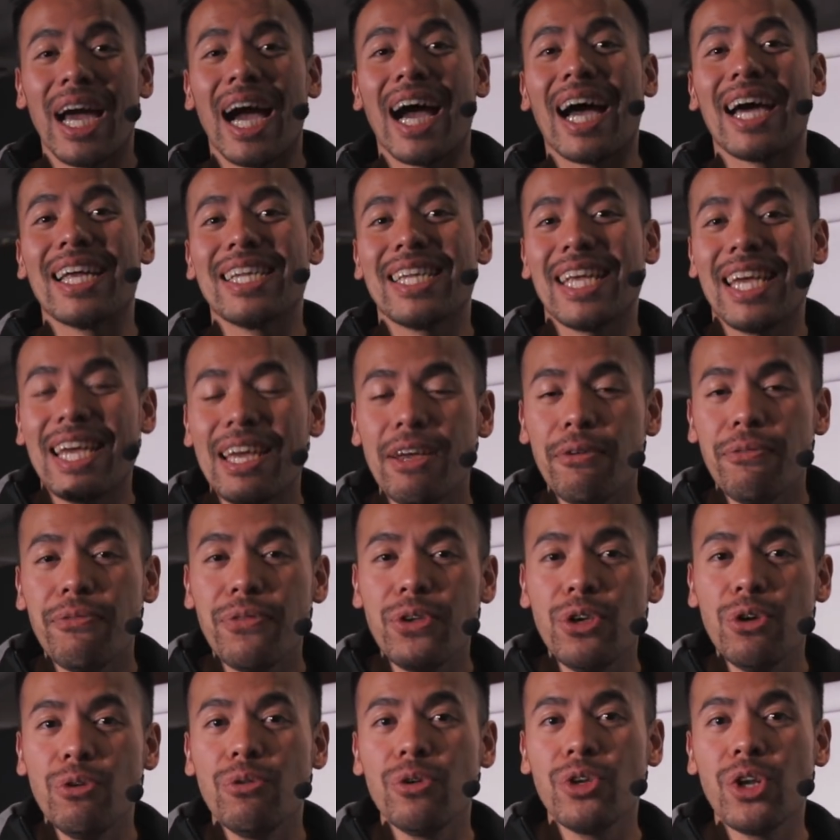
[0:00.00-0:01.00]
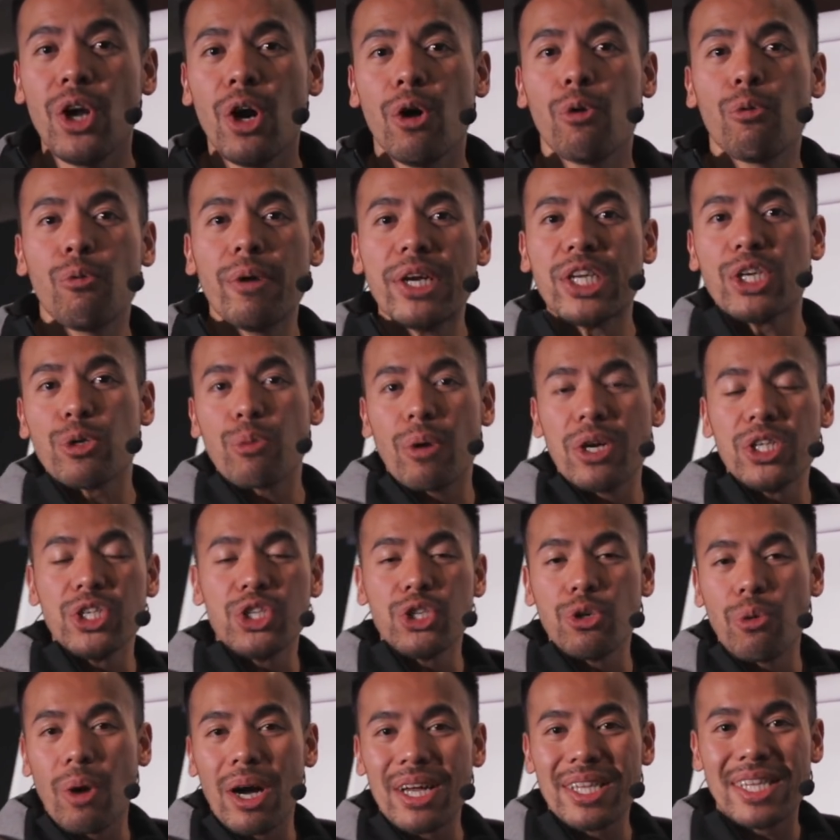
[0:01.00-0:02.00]
And if you know which
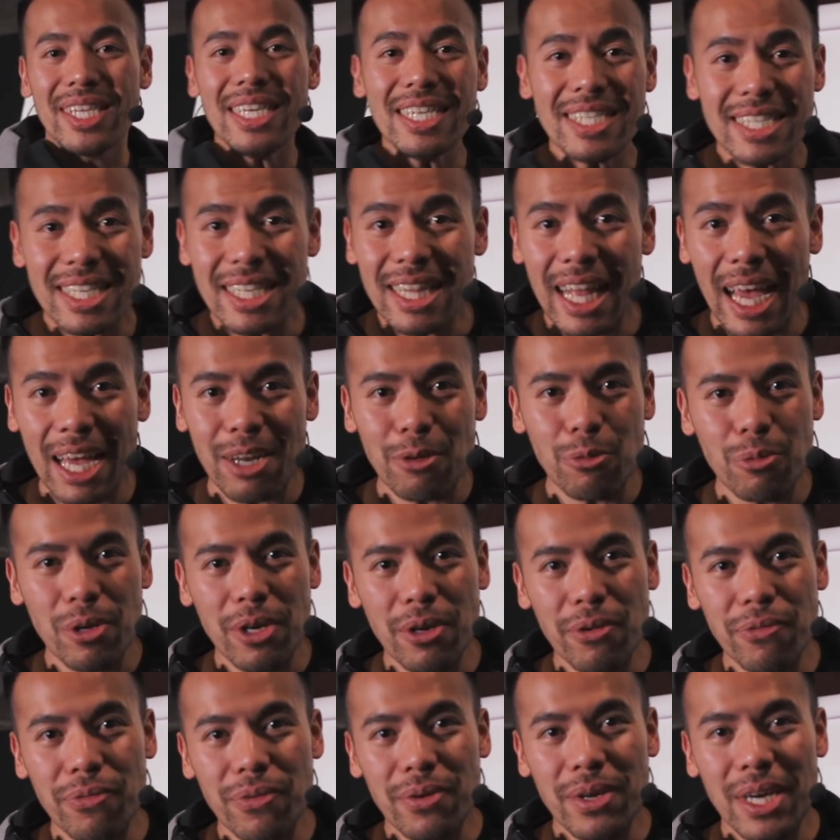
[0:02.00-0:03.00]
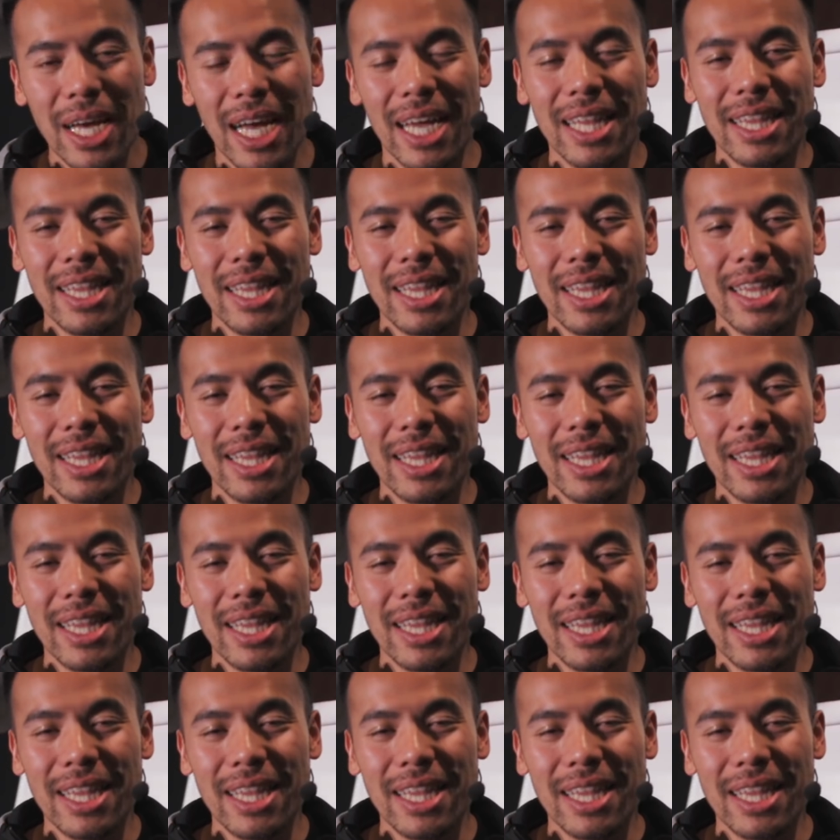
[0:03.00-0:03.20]
ones you are disaligned with,